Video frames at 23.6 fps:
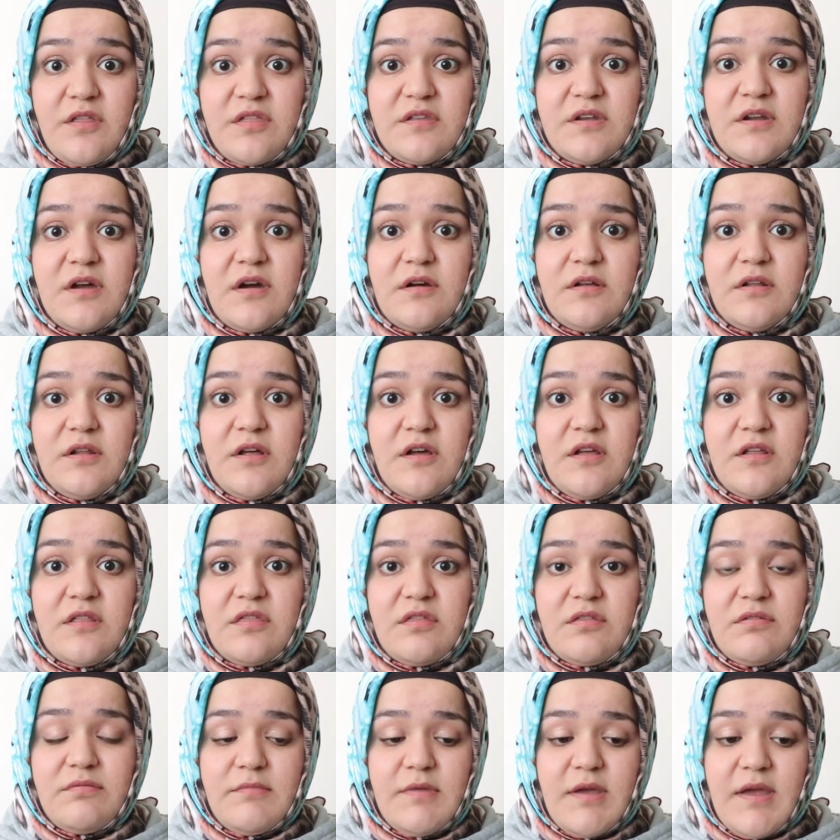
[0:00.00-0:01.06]
snuggle
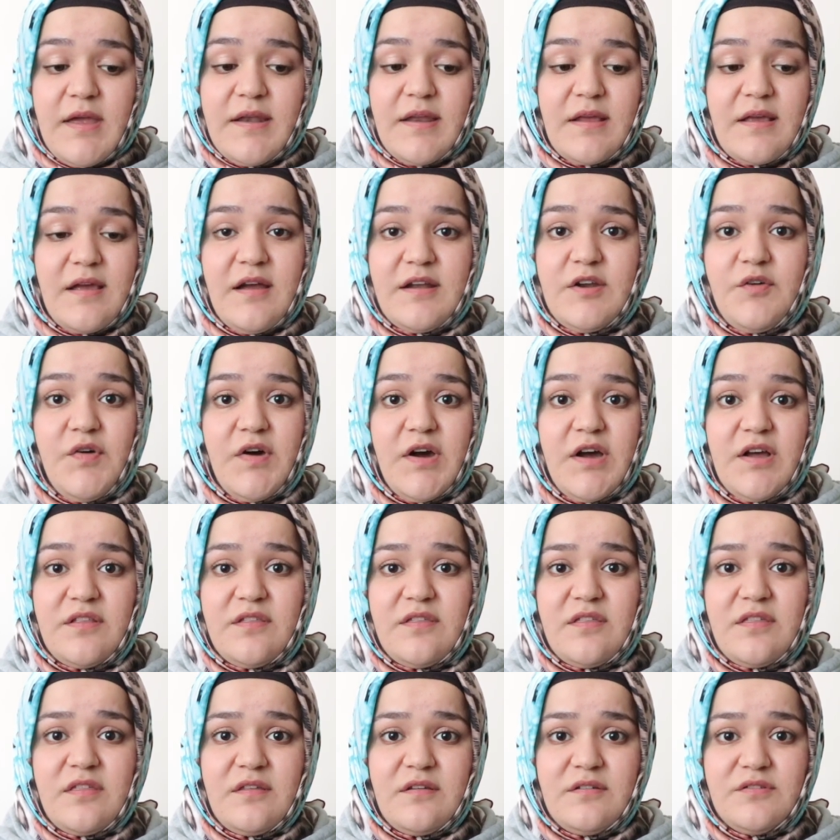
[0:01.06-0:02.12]
huts, any kind of
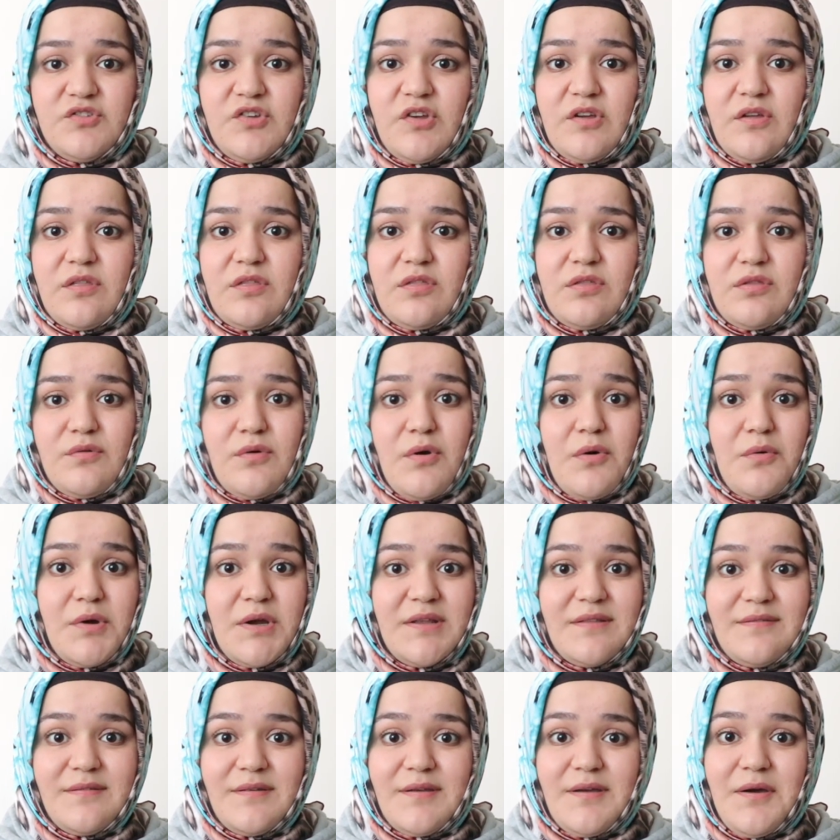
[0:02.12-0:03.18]
huts, just throw
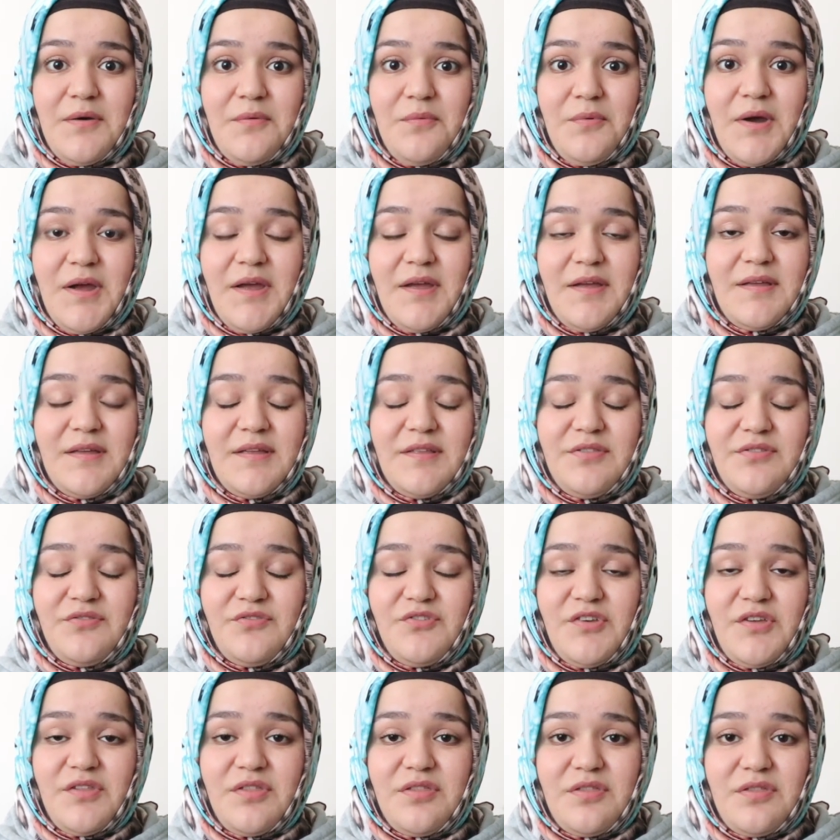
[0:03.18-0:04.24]
it away. It's
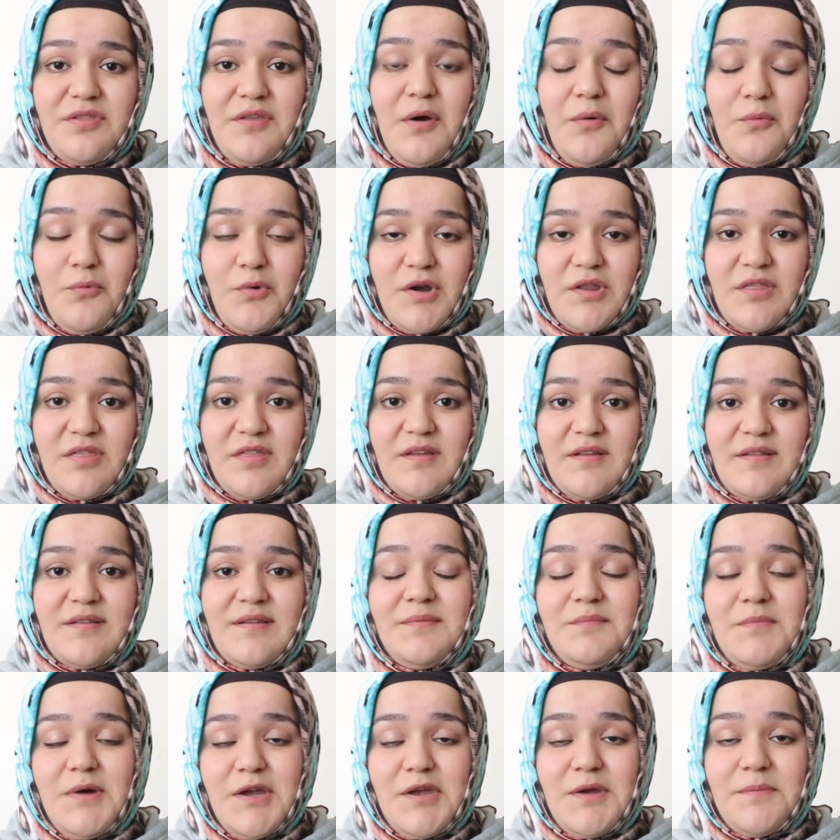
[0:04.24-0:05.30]
just not worth it
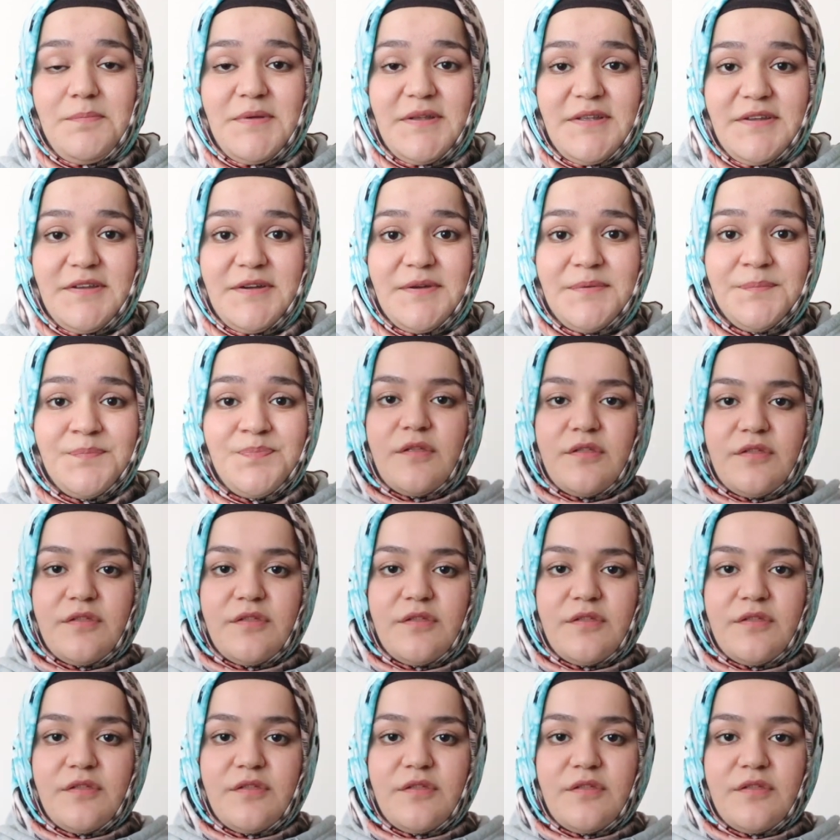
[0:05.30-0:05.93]
in my opinion.